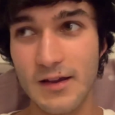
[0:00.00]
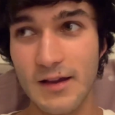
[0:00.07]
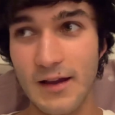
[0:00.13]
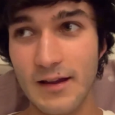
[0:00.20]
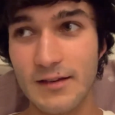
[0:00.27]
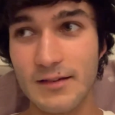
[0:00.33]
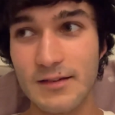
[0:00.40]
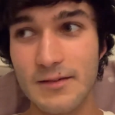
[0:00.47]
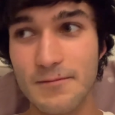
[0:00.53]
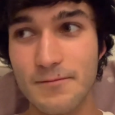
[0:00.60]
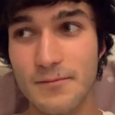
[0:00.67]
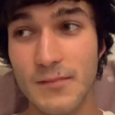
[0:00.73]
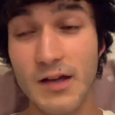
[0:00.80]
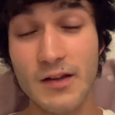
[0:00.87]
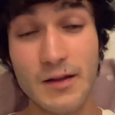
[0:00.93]
And
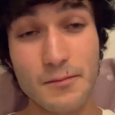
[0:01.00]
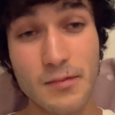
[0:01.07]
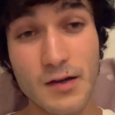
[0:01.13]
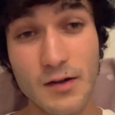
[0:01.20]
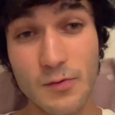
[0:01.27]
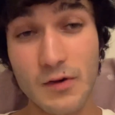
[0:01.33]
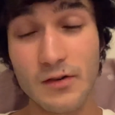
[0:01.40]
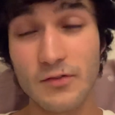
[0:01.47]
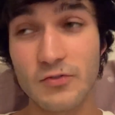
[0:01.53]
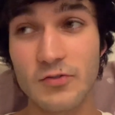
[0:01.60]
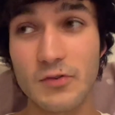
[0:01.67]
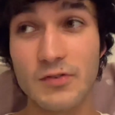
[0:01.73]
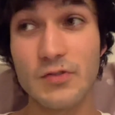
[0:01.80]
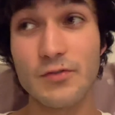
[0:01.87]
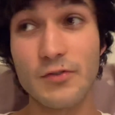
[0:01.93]
um, I am part Welsh,
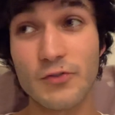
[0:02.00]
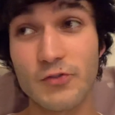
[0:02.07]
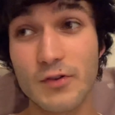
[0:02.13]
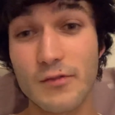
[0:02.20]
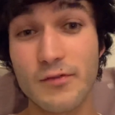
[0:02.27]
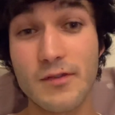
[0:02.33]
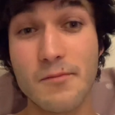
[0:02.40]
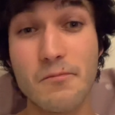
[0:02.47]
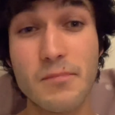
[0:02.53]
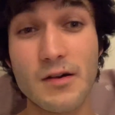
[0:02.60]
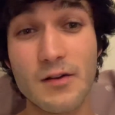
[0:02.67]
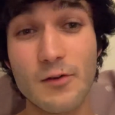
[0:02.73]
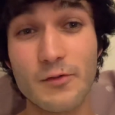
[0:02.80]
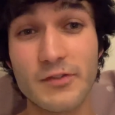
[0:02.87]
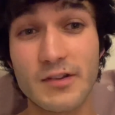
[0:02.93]
so I do feel sorry for them.
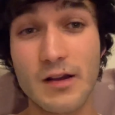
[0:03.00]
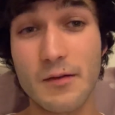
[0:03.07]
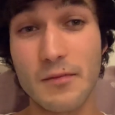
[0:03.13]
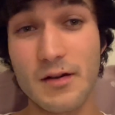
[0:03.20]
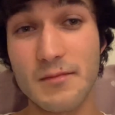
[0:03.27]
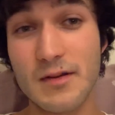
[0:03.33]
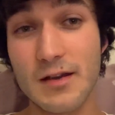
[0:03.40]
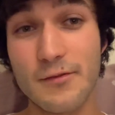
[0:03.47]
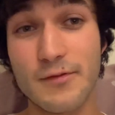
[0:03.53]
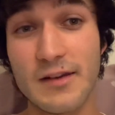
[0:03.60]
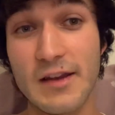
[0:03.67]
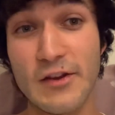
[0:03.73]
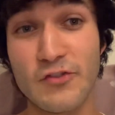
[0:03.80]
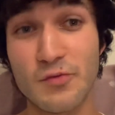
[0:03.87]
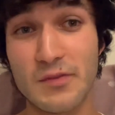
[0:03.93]
But obviously, I'm, I'm my
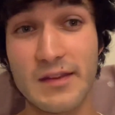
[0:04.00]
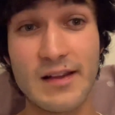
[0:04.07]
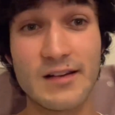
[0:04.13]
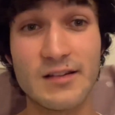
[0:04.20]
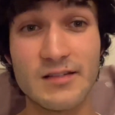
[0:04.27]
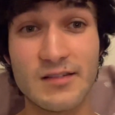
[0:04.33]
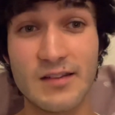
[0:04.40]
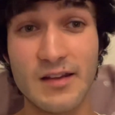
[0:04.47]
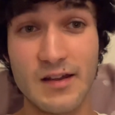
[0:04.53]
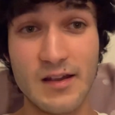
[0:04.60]
affiliation with England.